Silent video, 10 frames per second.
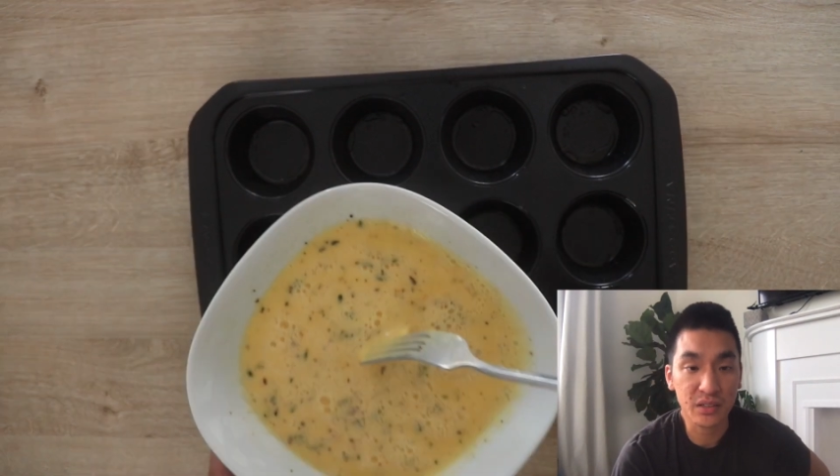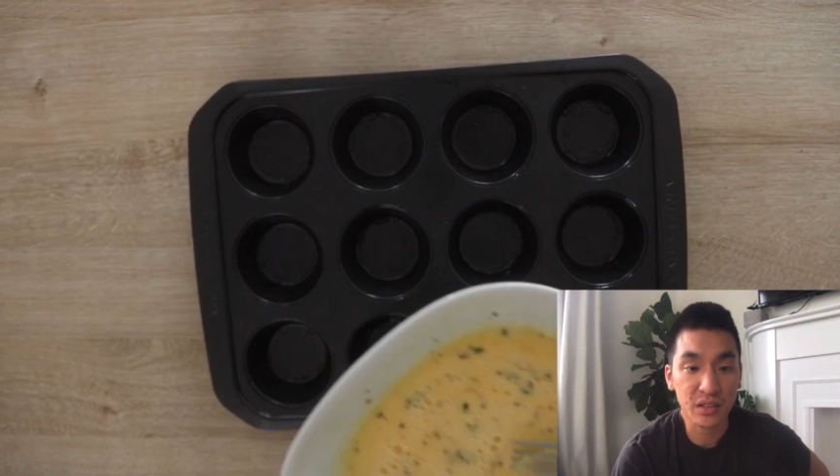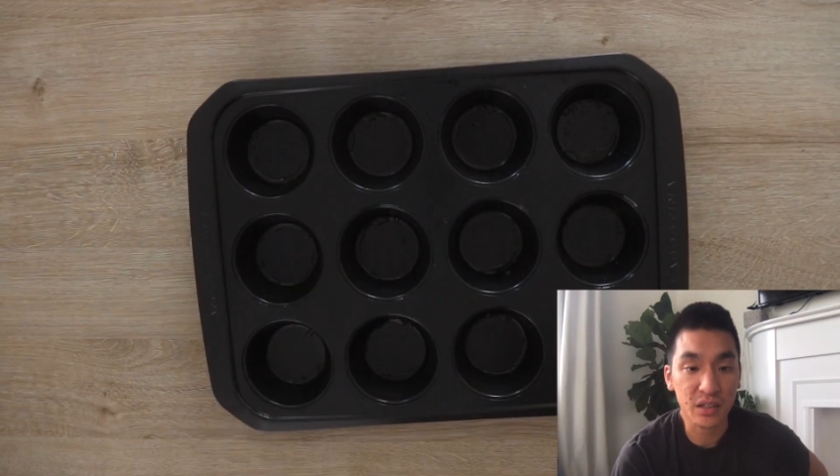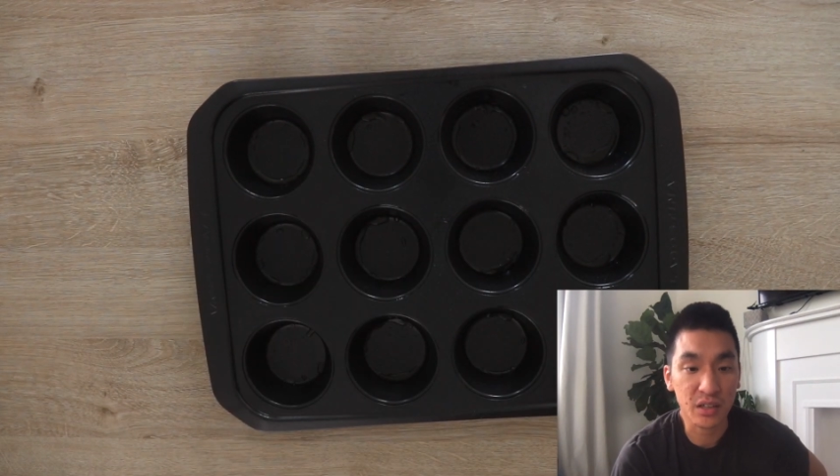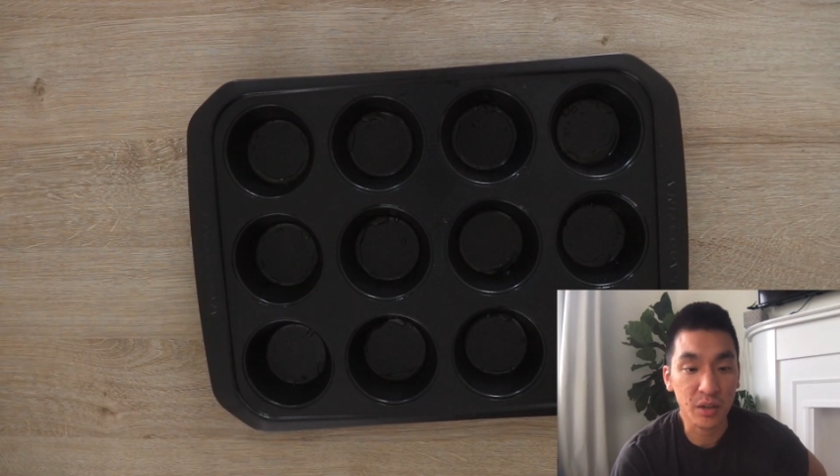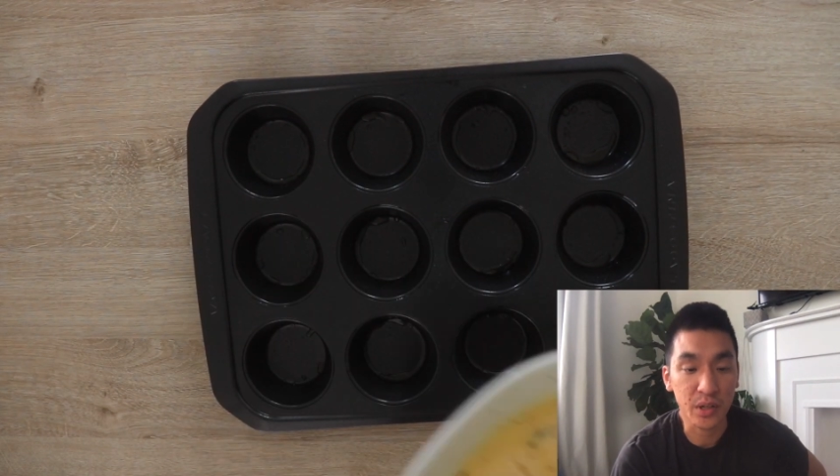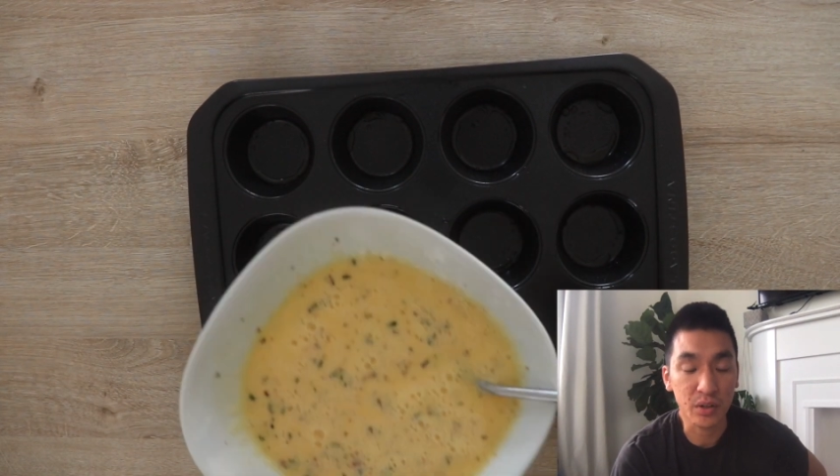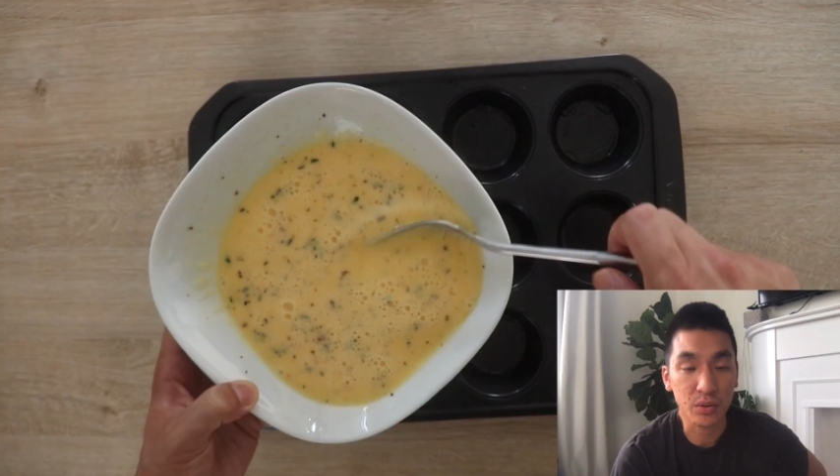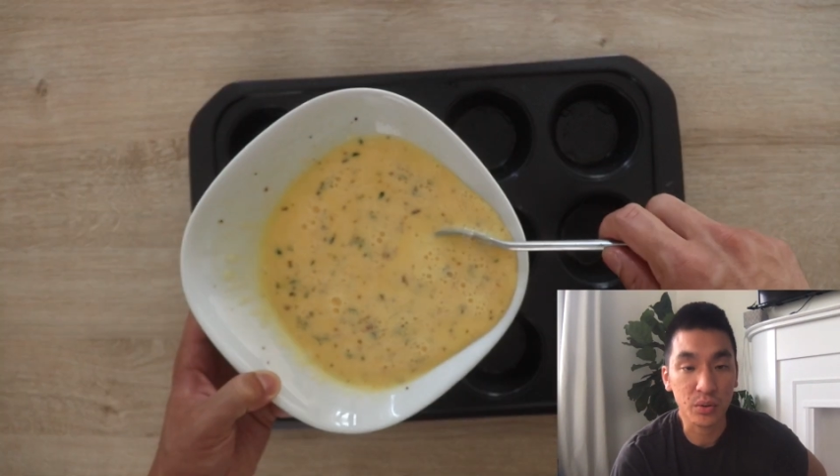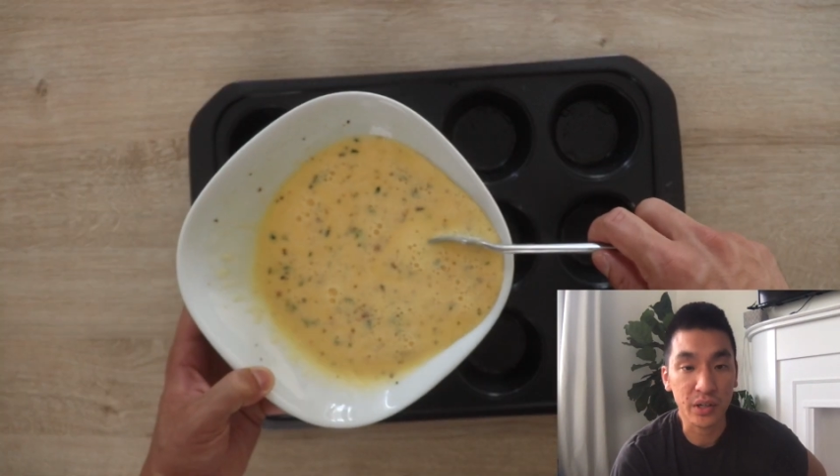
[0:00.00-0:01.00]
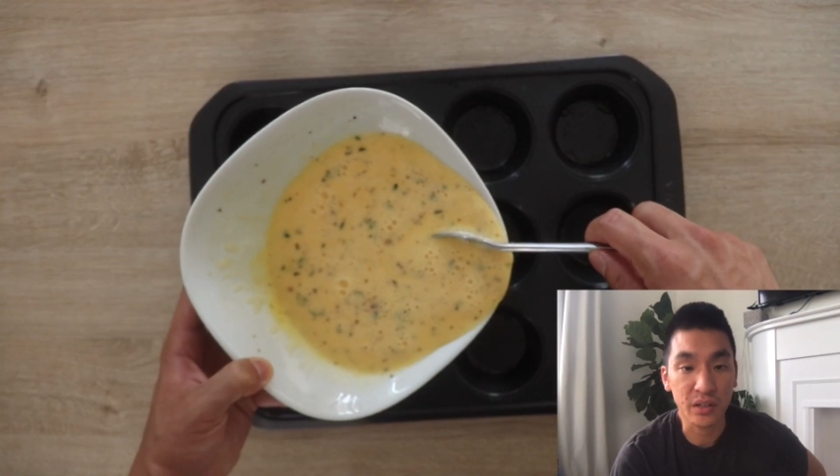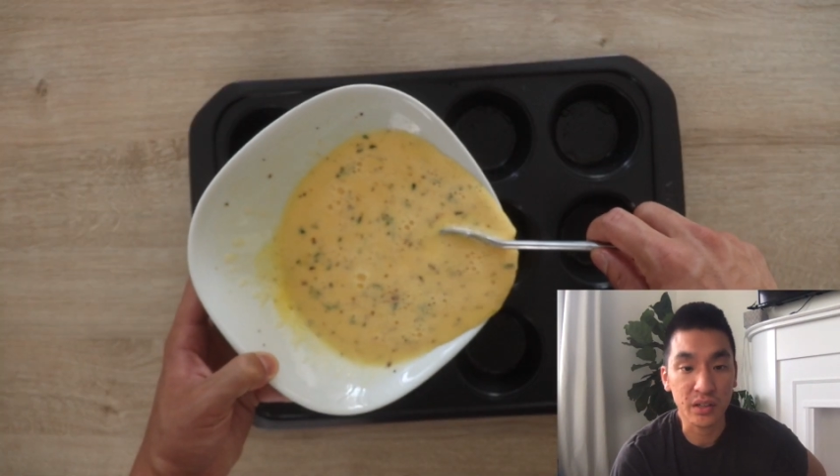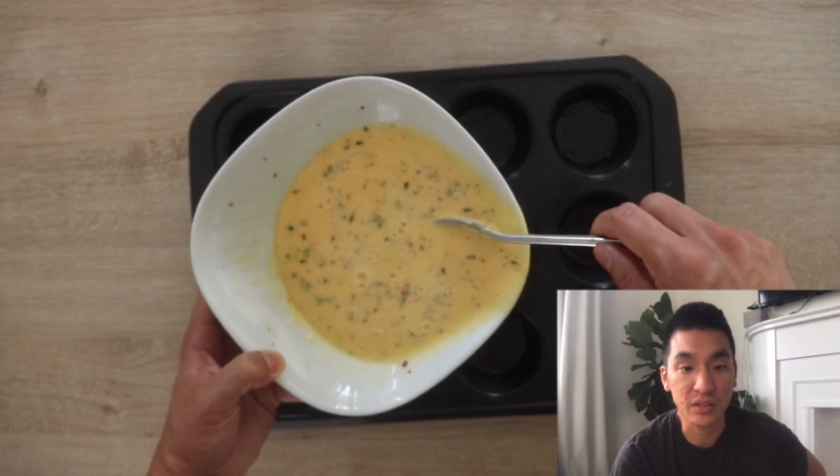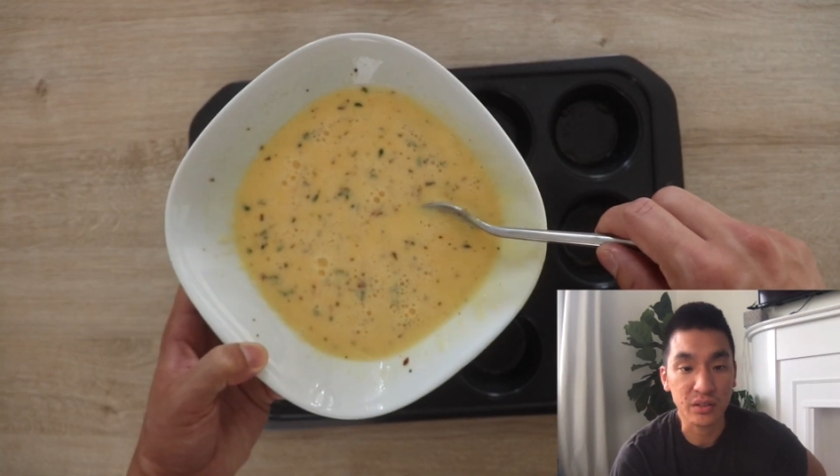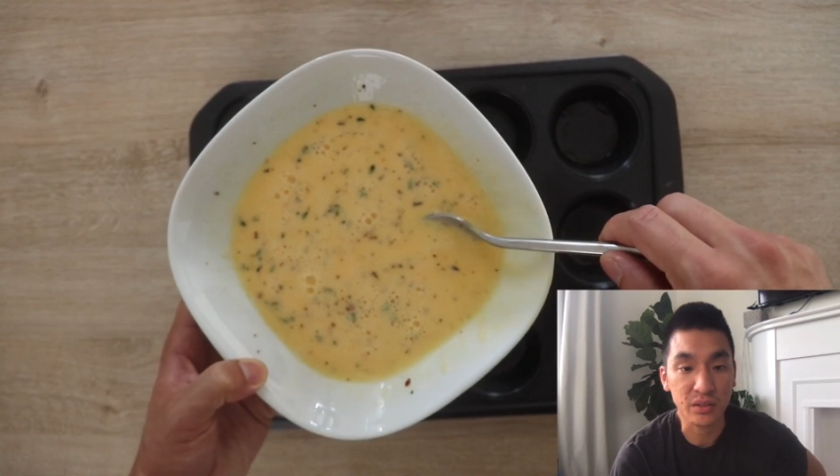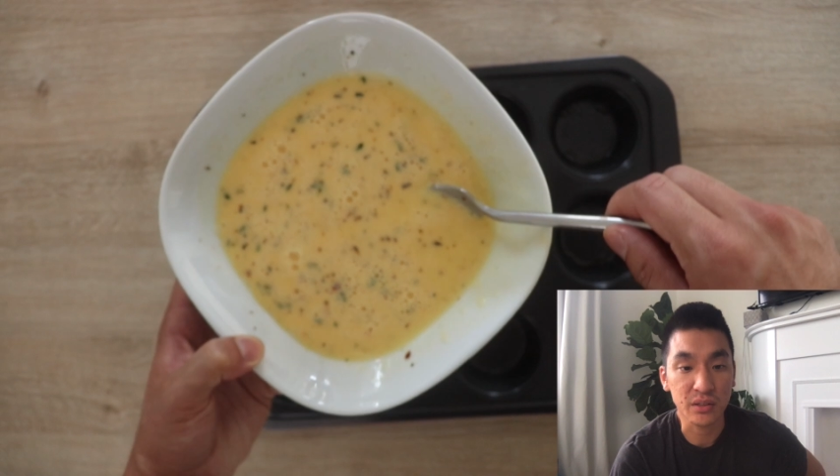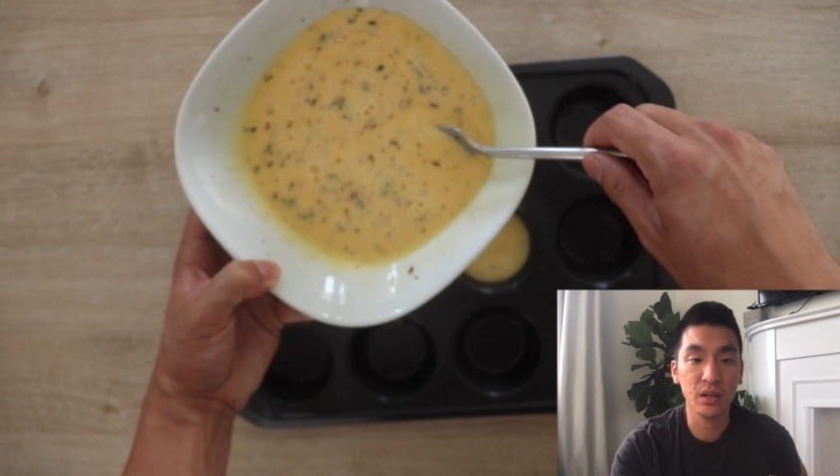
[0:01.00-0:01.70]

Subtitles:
can come out quite easily.